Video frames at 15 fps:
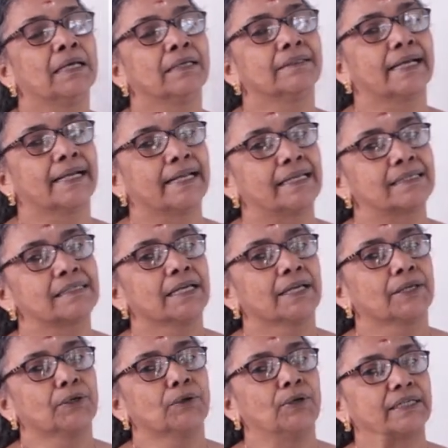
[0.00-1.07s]
that is
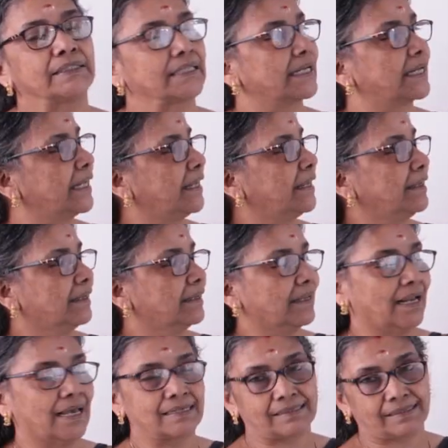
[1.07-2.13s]
unitary
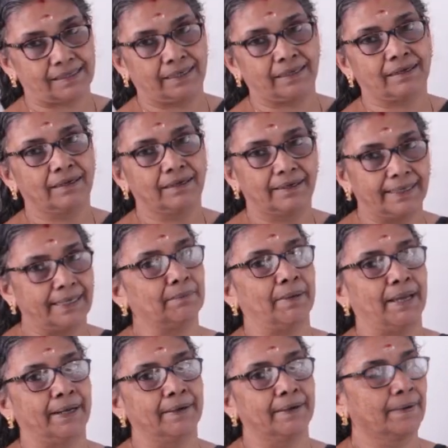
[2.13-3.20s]
elastic
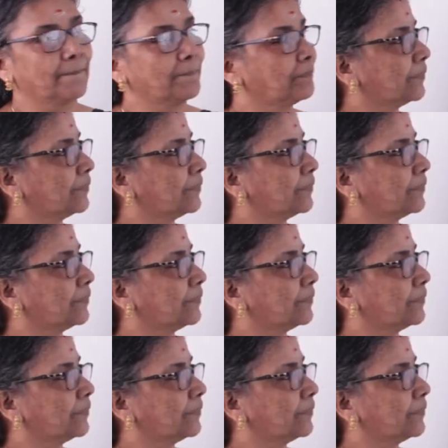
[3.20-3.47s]
demand.